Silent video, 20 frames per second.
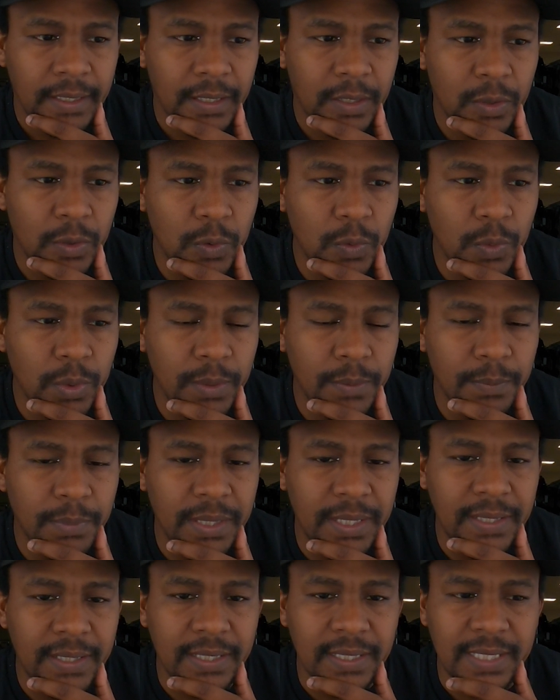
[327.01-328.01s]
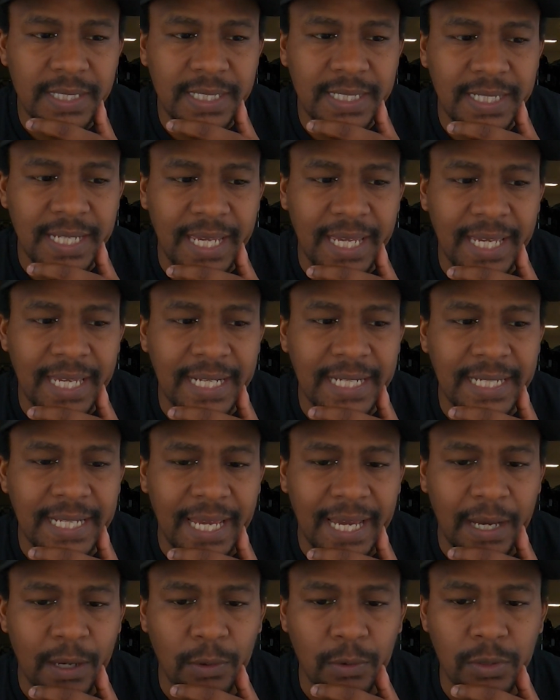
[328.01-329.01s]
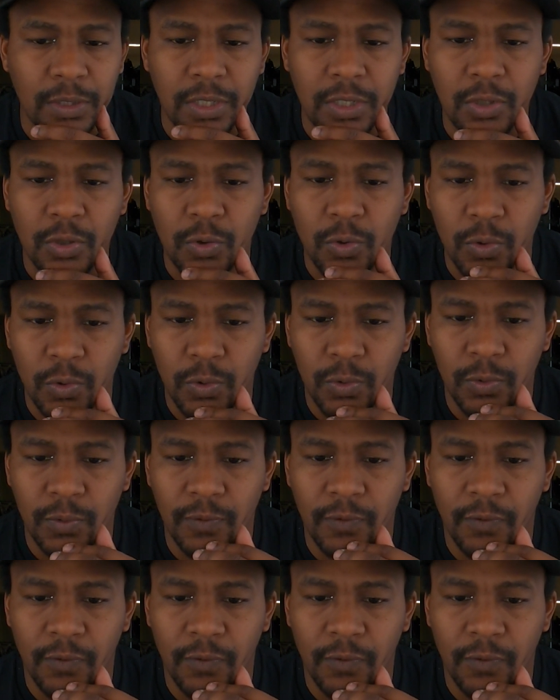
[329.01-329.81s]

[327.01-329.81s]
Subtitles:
Who would be the standout crew